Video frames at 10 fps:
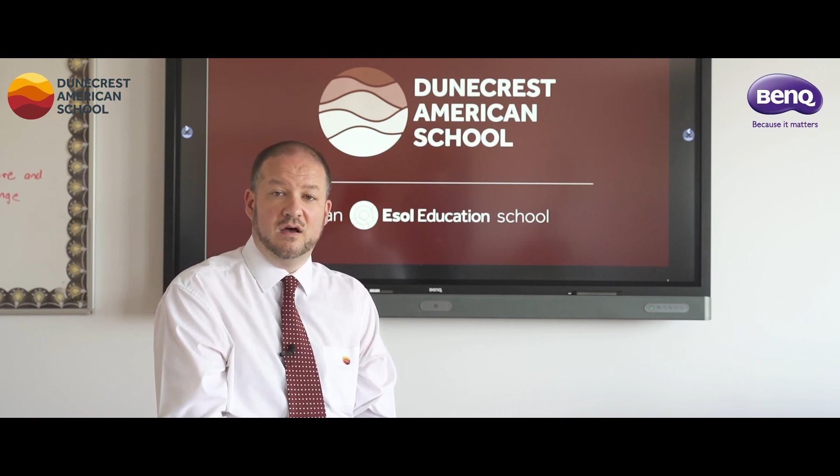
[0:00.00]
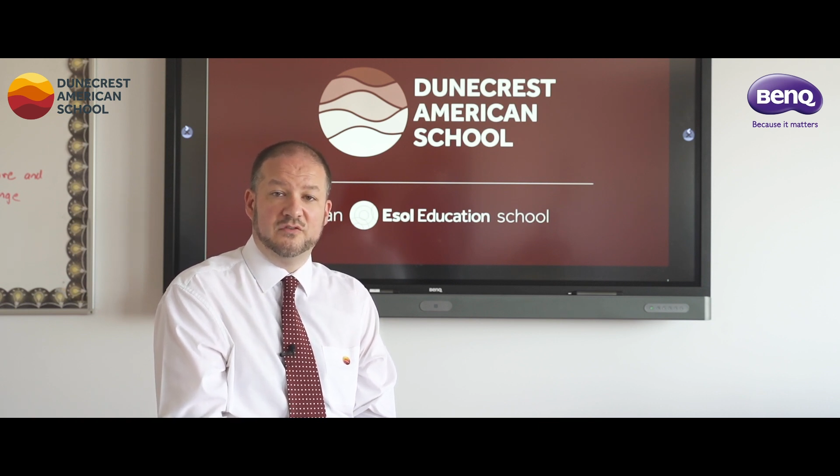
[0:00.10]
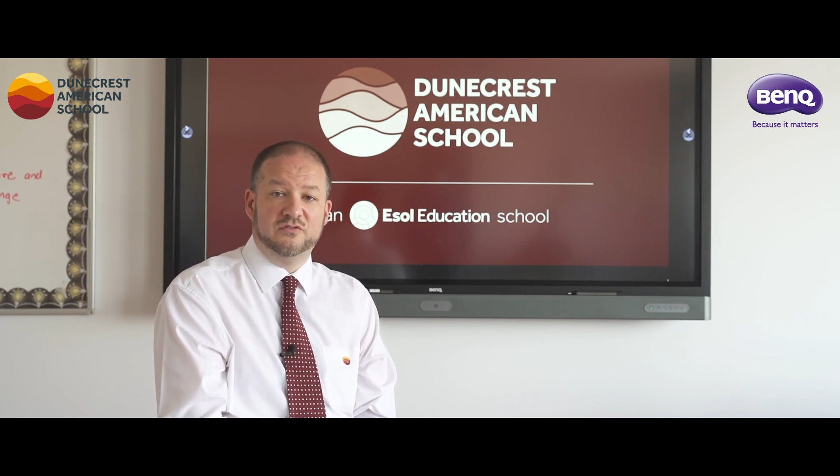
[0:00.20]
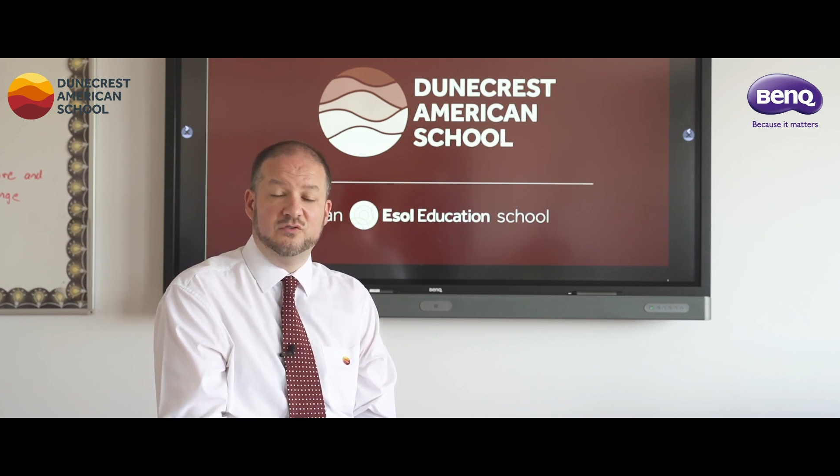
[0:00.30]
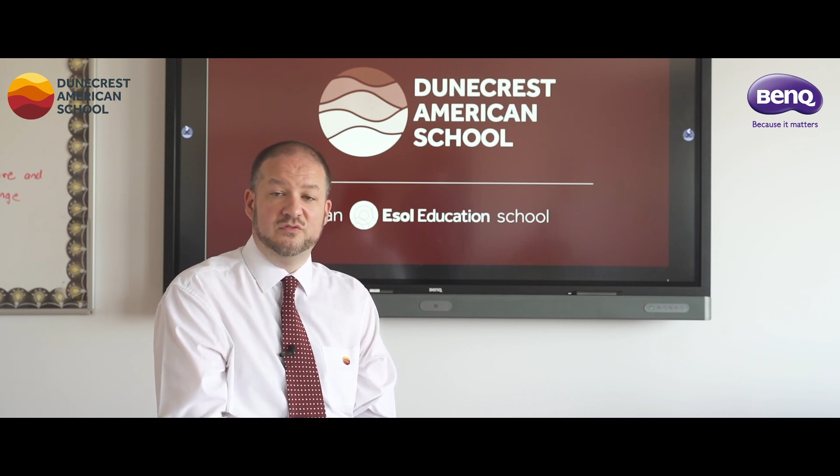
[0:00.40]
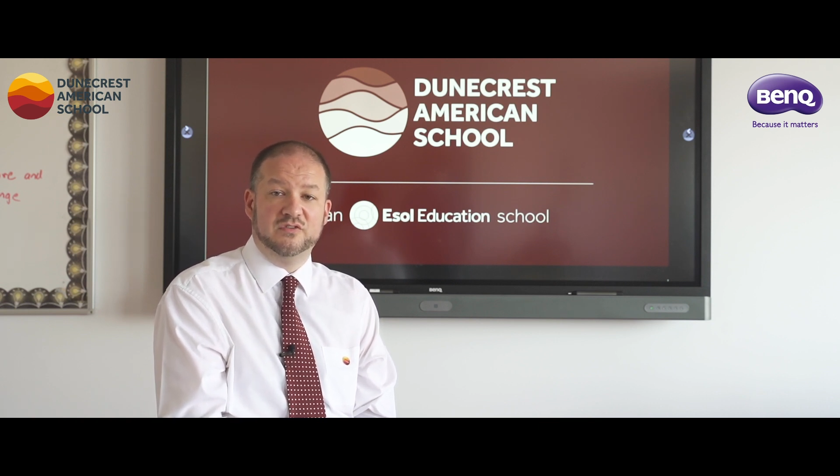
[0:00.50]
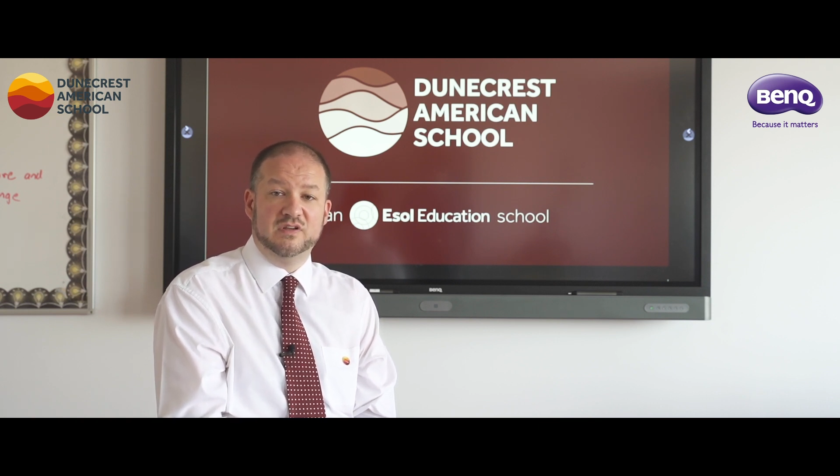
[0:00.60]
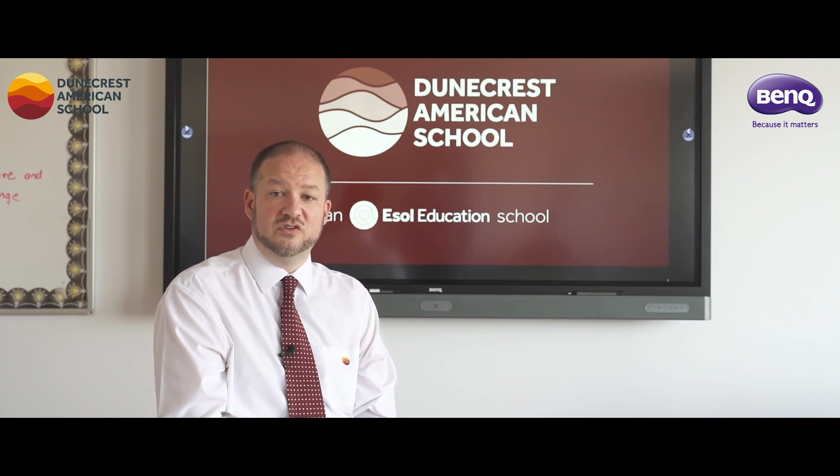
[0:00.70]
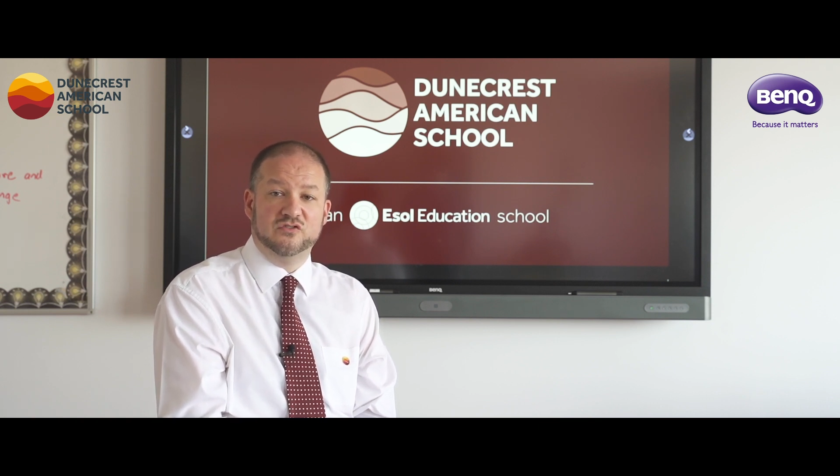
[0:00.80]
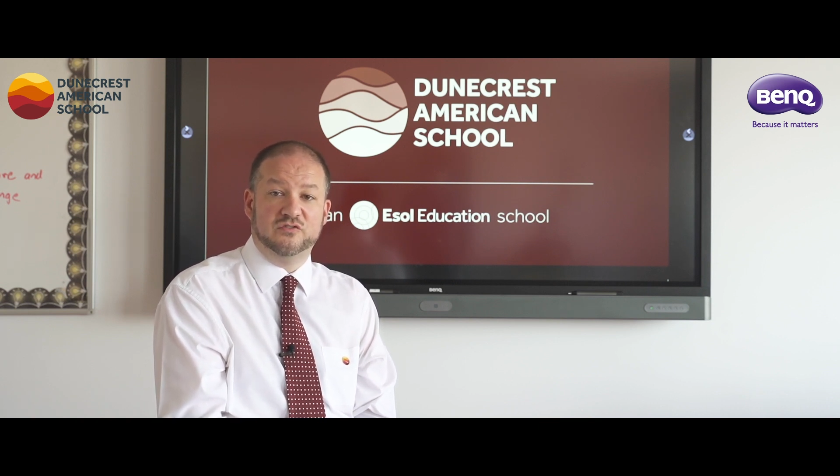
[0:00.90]
students and
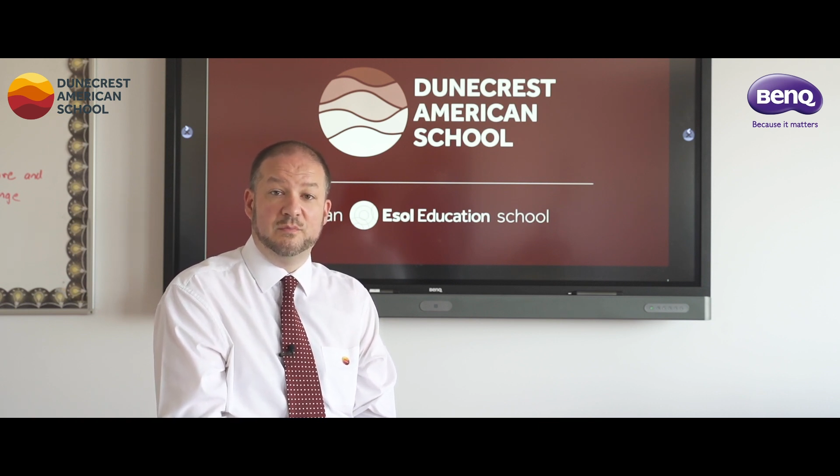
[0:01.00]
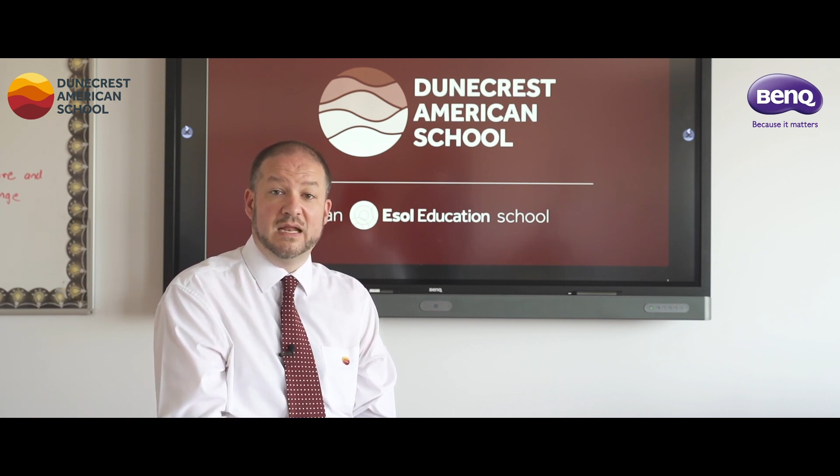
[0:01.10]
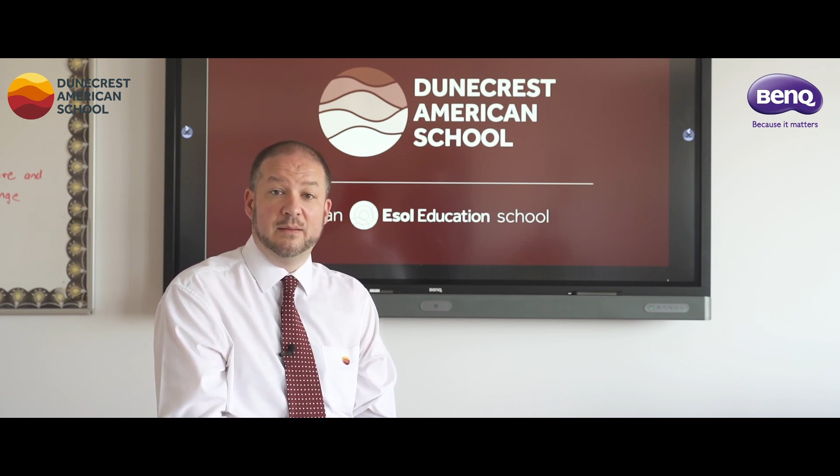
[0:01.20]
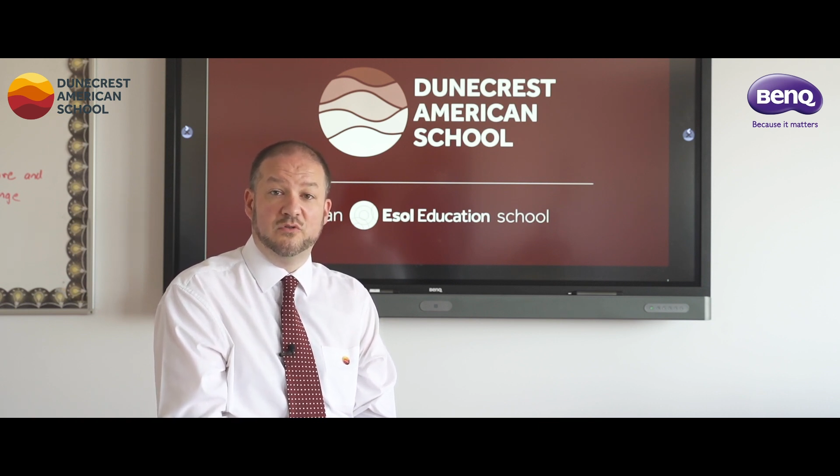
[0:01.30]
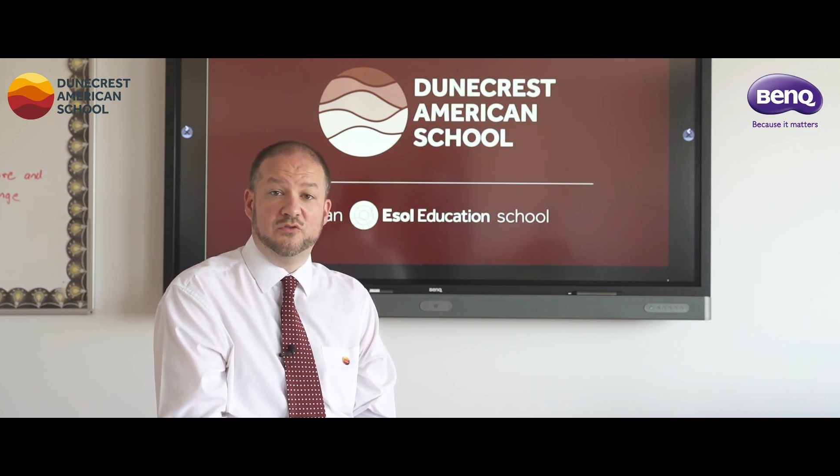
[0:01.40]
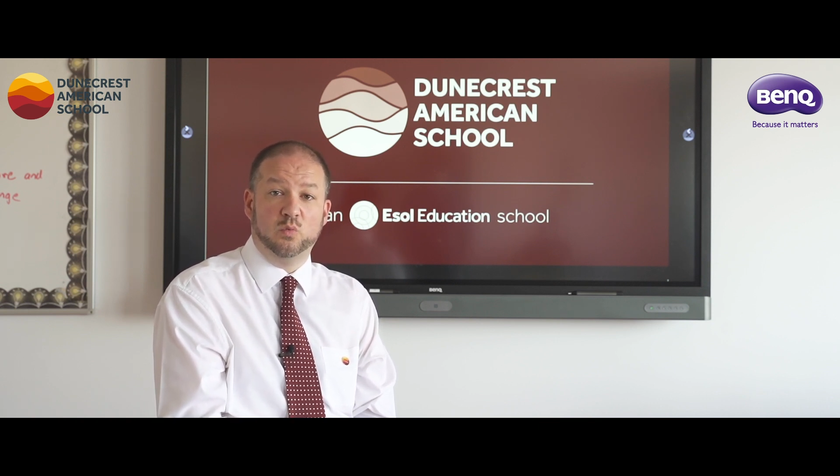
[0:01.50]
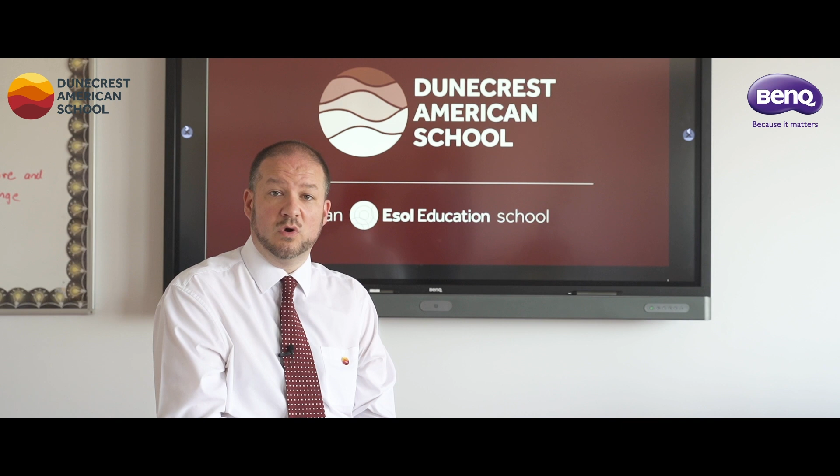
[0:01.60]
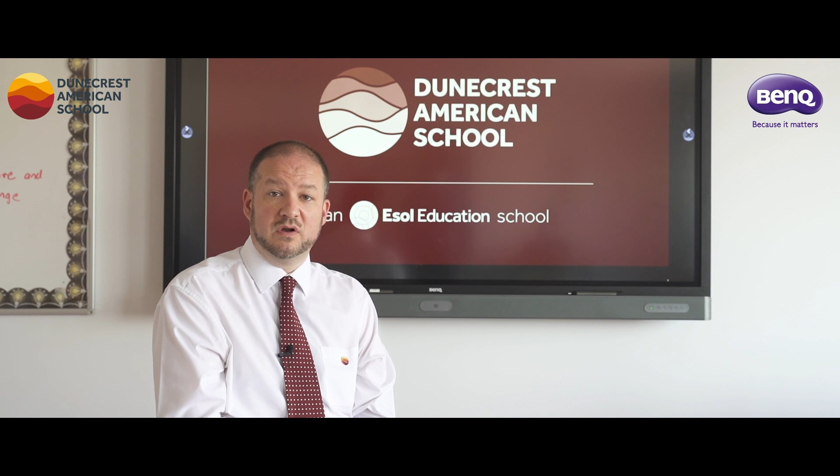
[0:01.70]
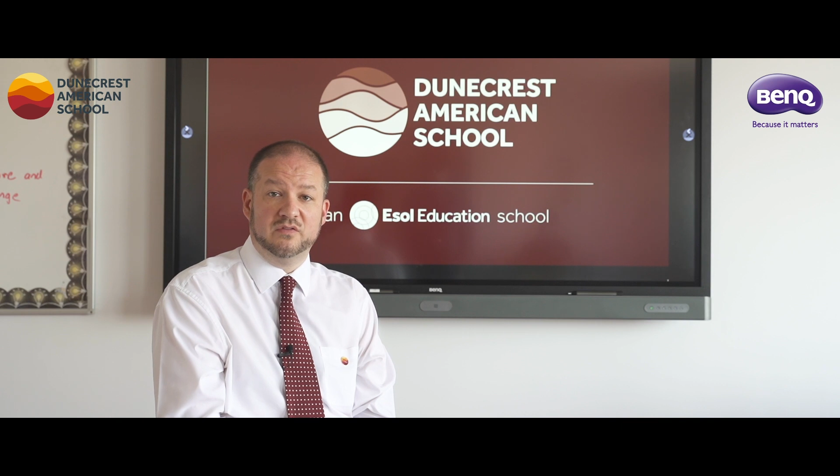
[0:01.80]
teachers have been able to work